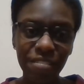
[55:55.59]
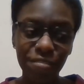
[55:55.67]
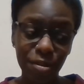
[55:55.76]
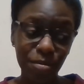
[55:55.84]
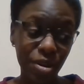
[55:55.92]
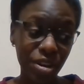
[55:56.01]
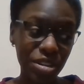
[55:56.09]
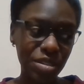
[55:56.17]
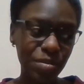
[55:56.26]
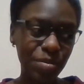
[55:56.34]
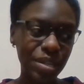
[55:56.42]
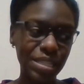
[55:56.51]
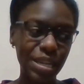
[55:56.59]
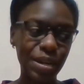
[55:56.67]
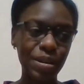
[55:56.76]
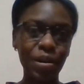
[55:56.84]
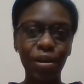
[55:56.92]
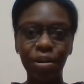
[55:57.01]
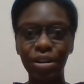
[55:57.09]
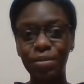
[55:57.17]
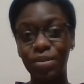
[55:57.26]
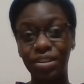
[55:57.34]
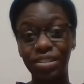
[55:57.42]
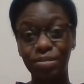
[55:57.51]
for March because I already
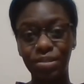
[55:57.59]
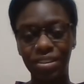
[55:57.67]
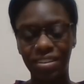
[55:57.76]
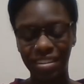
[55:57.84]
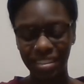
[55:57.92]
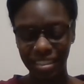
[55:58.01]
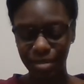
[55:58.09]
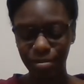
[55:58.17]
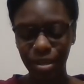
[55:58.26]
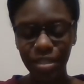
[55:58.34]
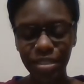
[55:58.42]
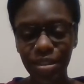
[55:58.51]
wanted to work on it this month.